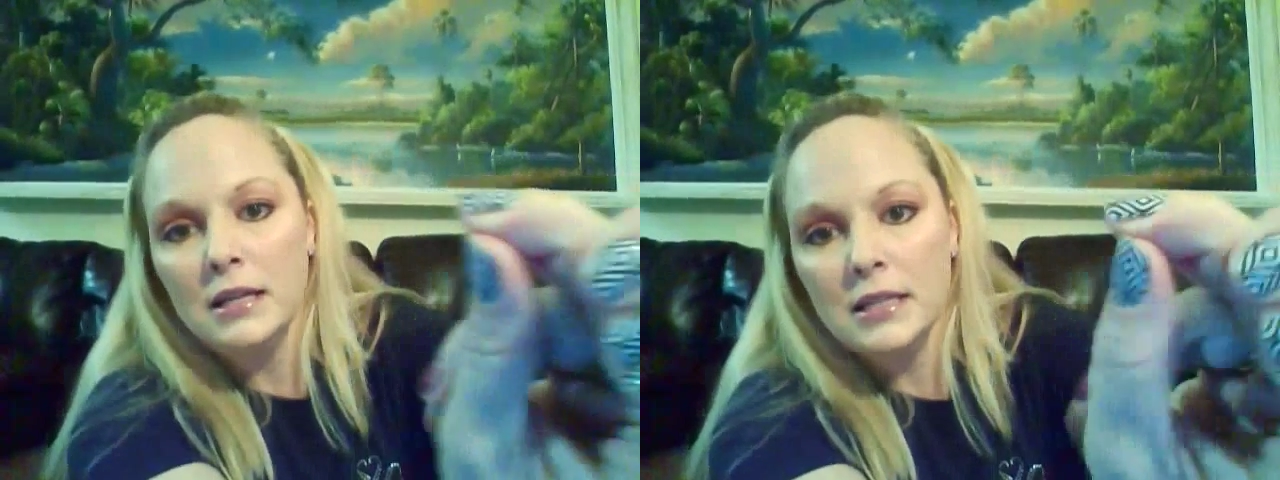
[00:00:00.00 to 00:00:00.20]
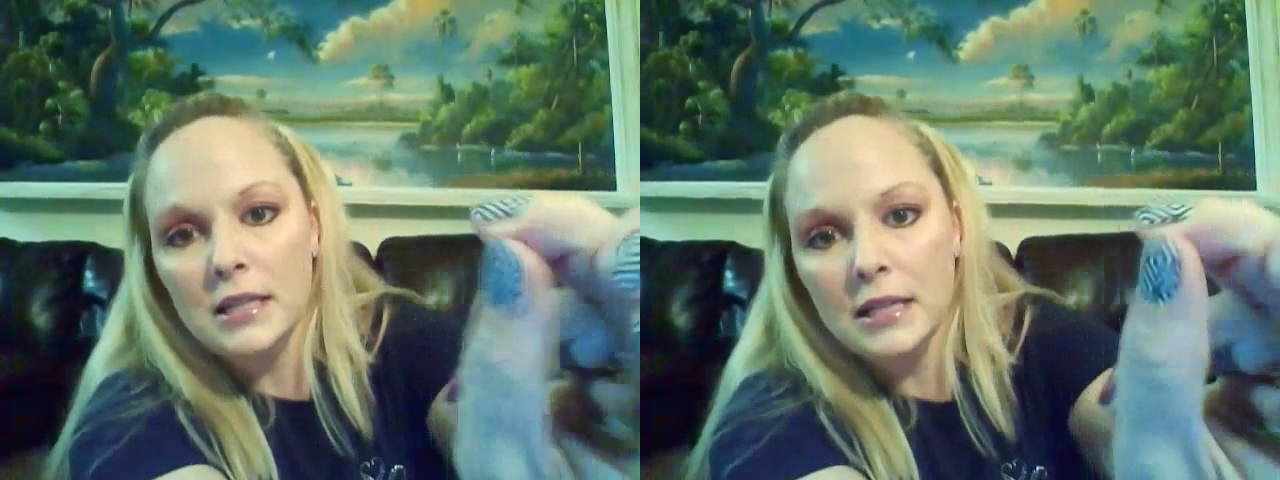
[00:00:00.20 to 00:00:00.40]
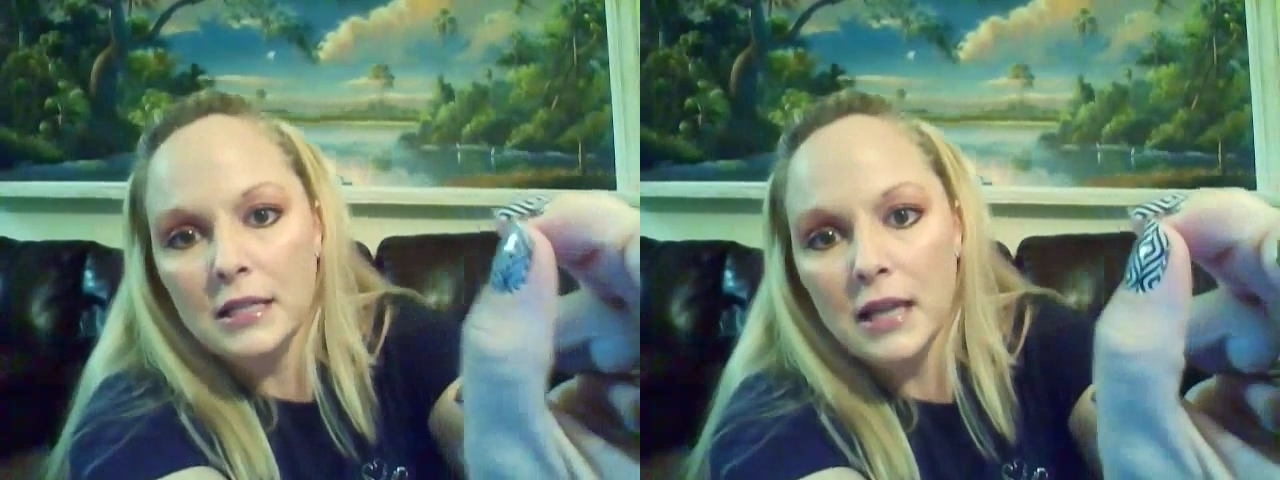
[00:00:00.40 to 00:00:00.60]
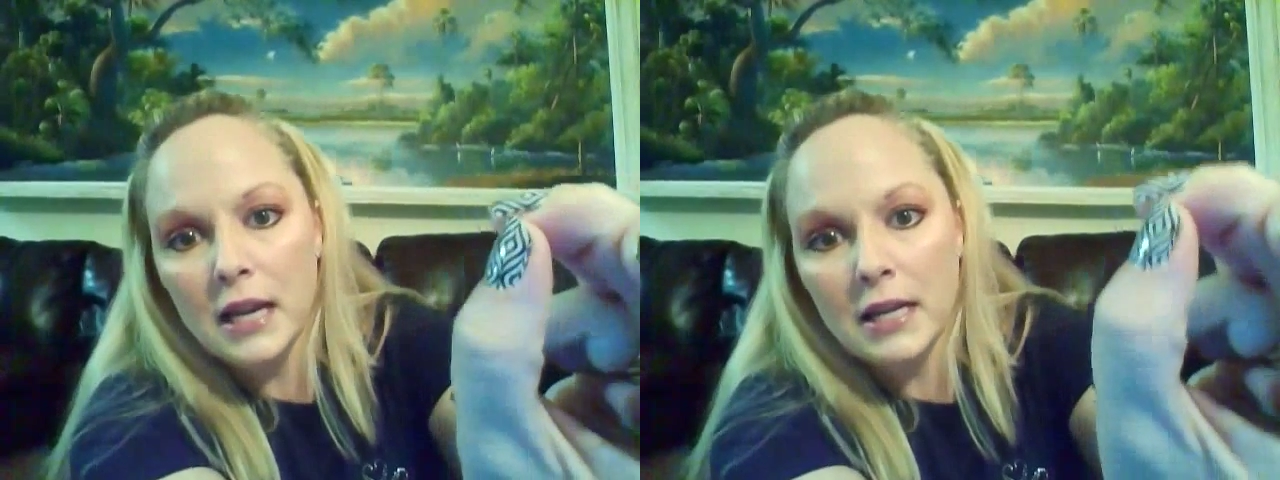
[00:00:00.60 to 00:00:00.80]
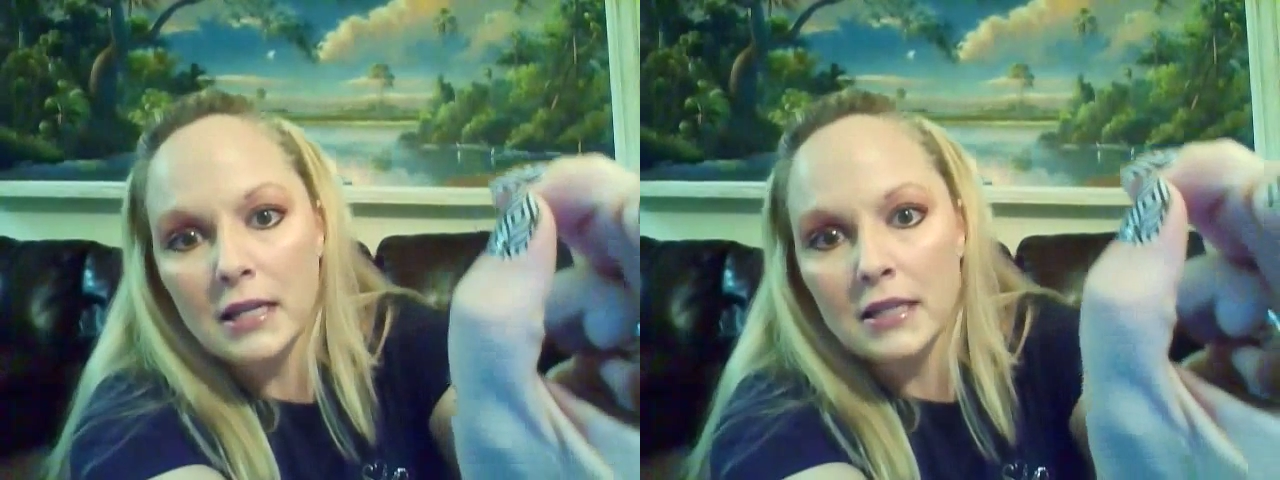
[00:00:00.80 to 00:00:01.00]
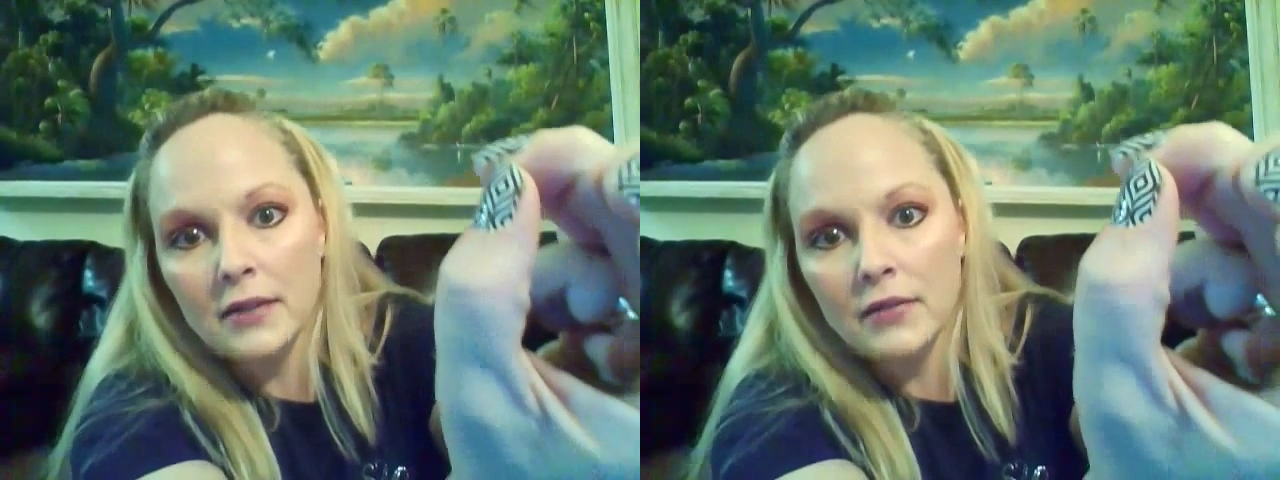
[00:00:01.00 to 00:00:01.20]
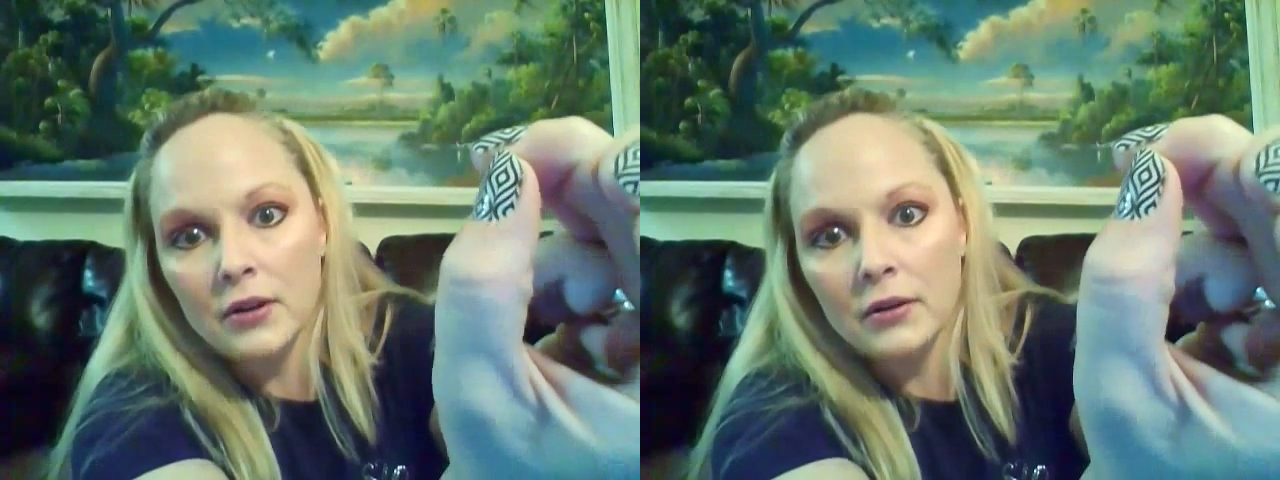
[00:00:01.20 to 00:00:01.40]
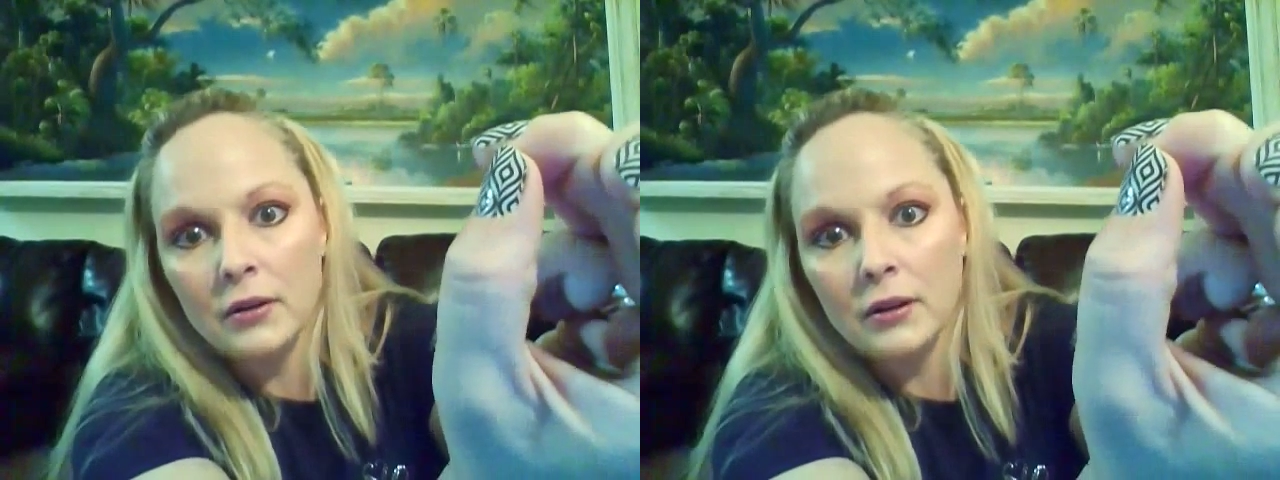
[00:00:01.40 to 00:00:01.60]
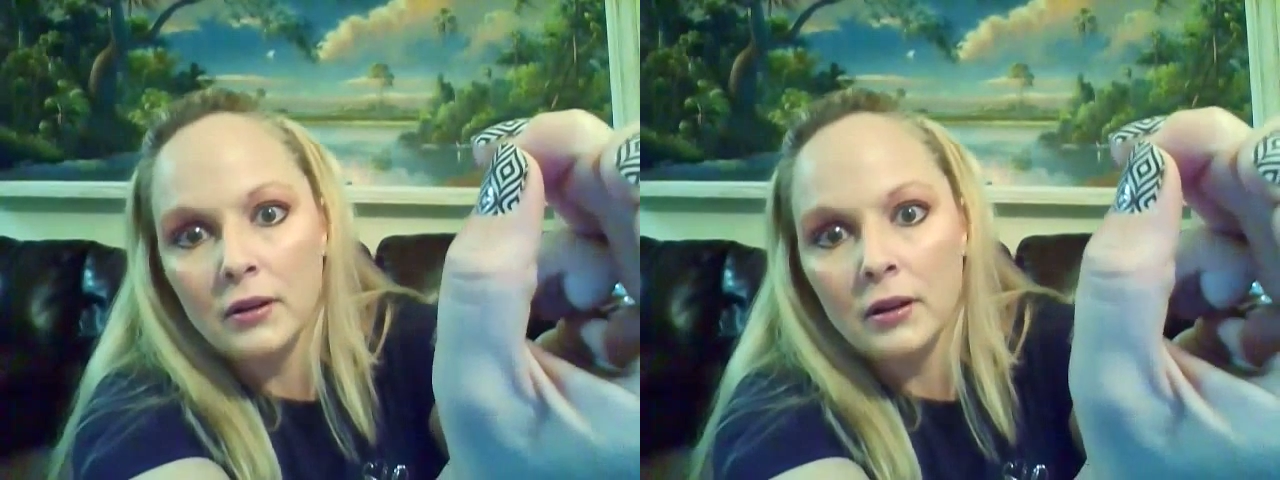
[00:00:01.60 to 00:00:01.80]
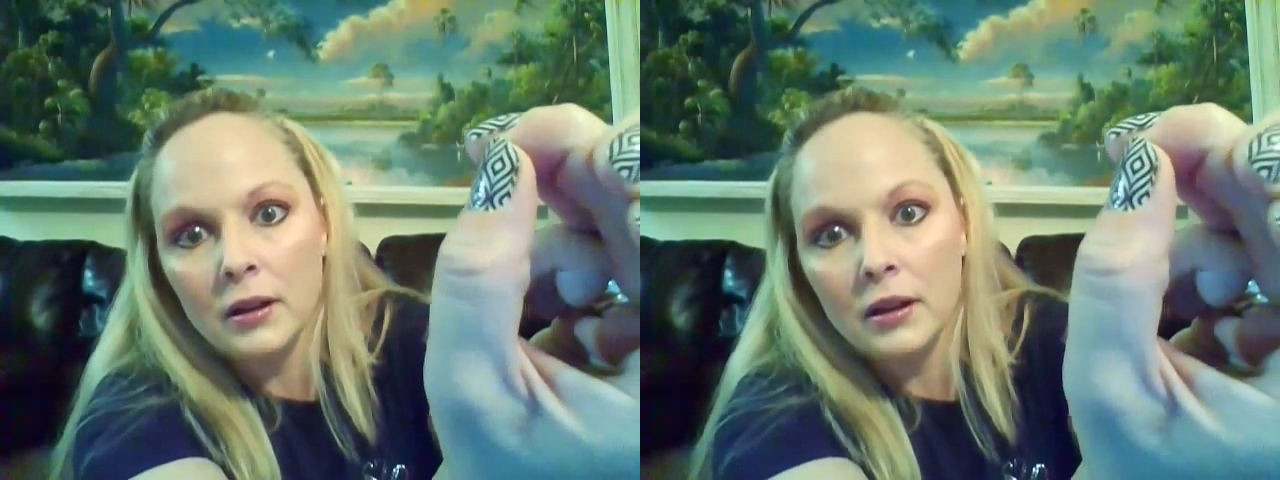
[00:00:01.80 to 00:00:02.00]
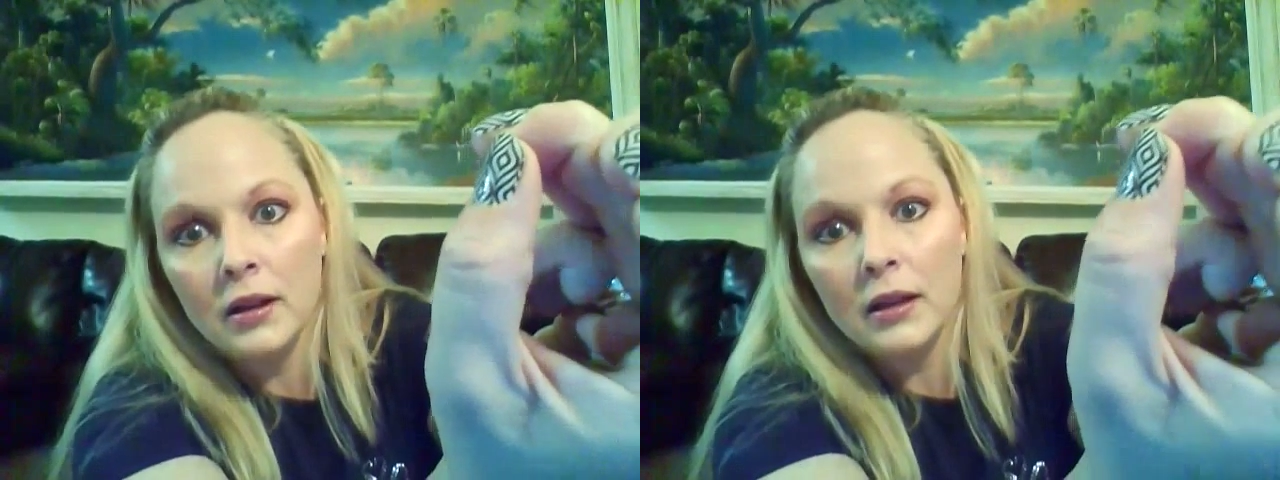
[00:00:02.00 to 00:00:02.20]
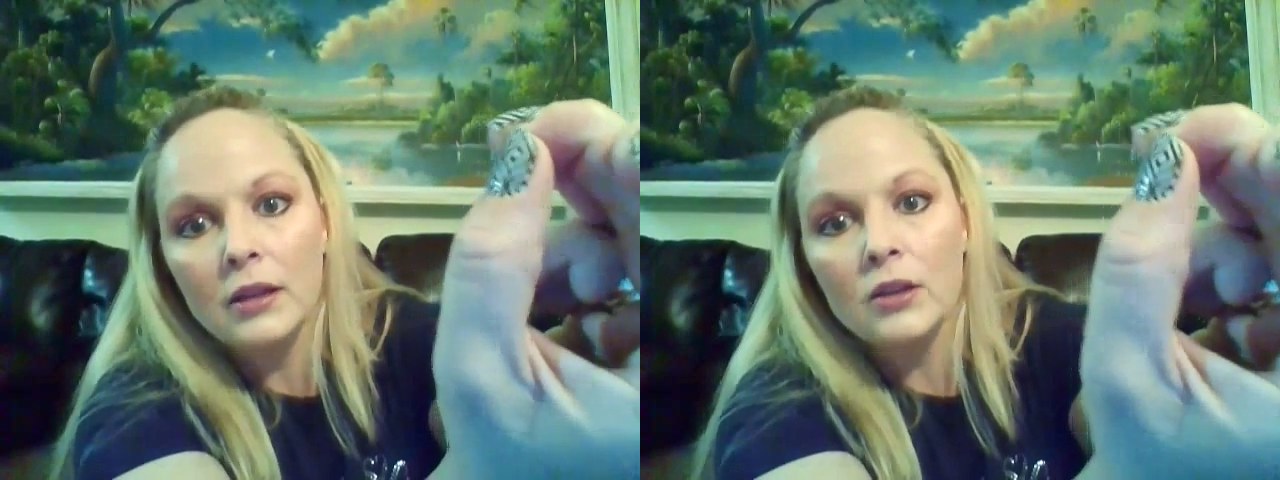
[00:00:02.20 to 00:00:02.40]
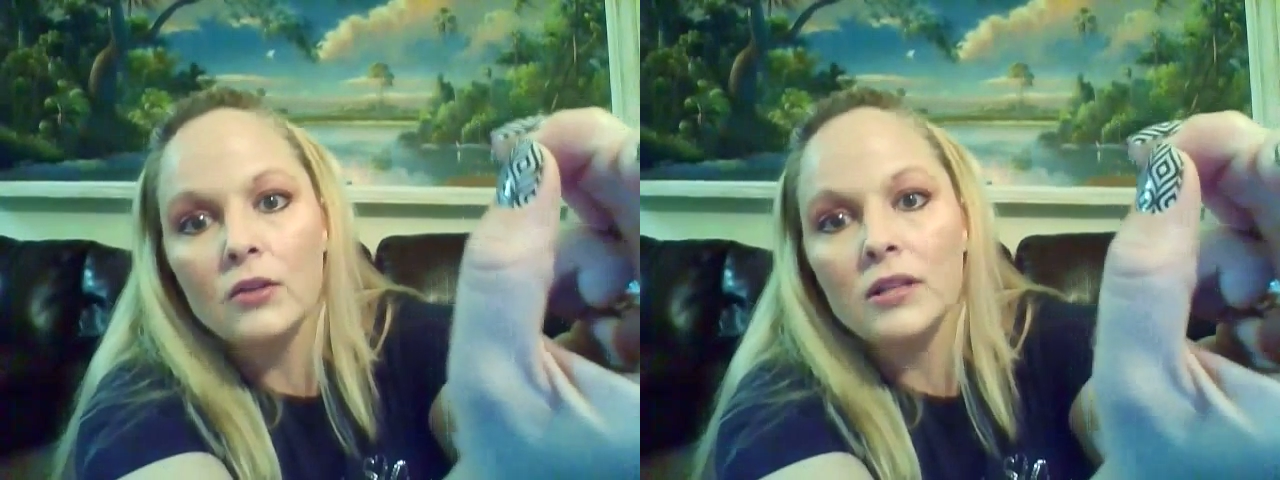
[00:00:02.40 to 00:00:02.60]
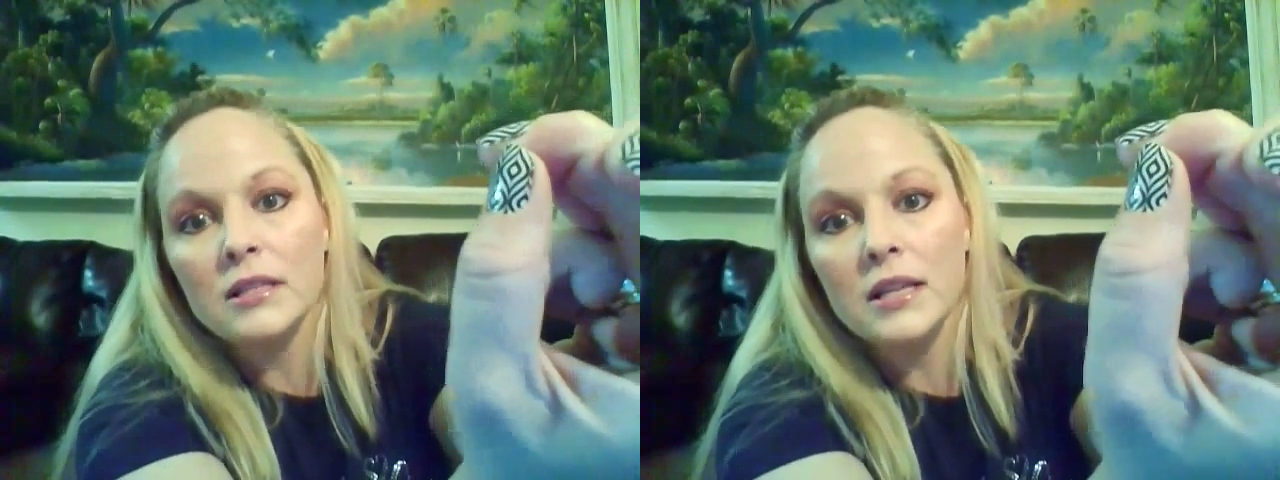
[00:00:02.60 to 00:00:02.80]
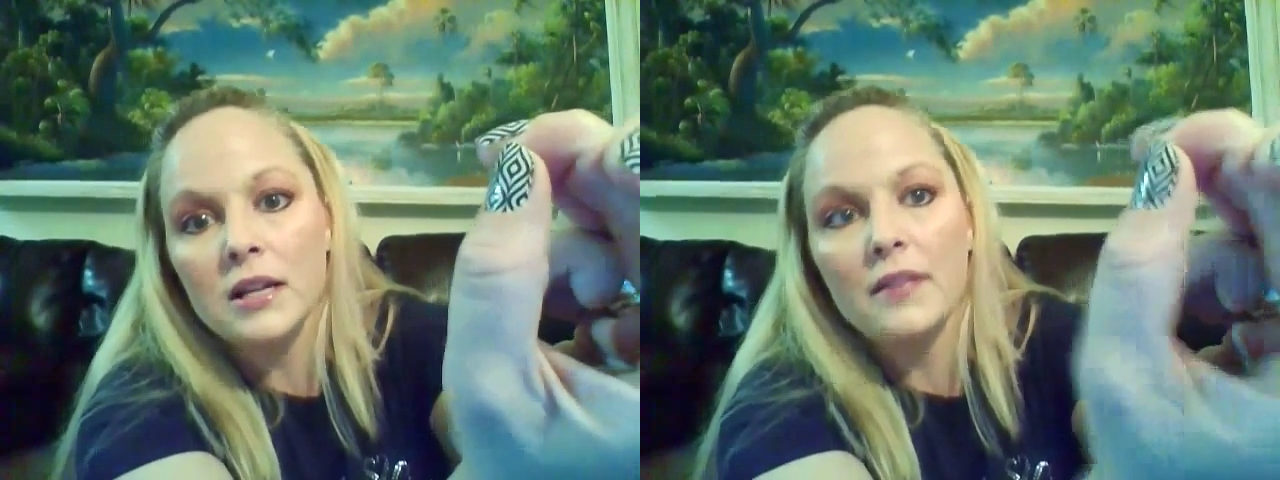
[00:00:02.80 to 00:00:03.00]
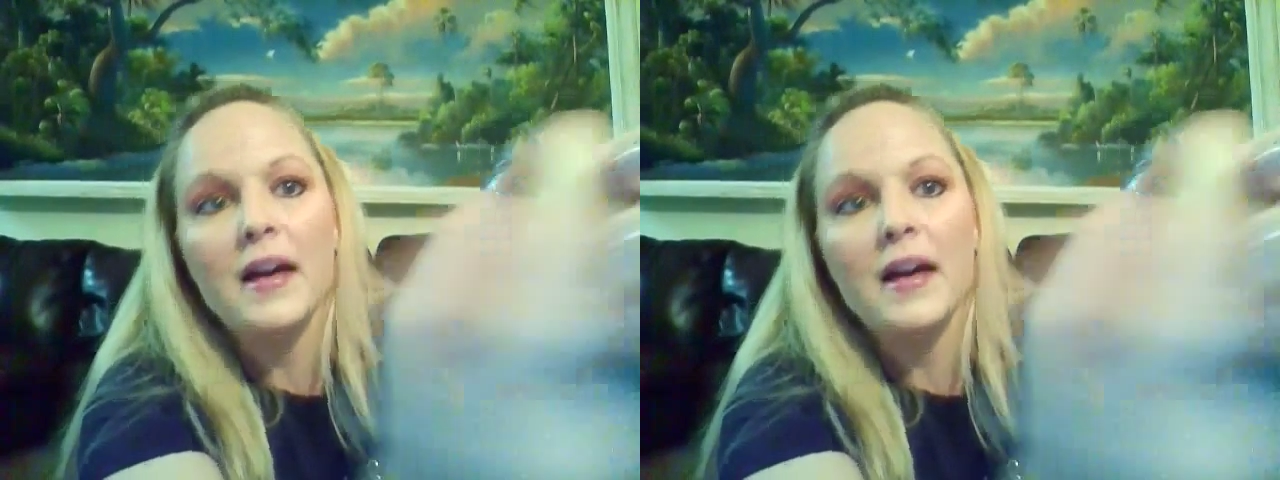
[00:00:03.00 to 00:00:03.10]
teeny tiny sliver. You can see it on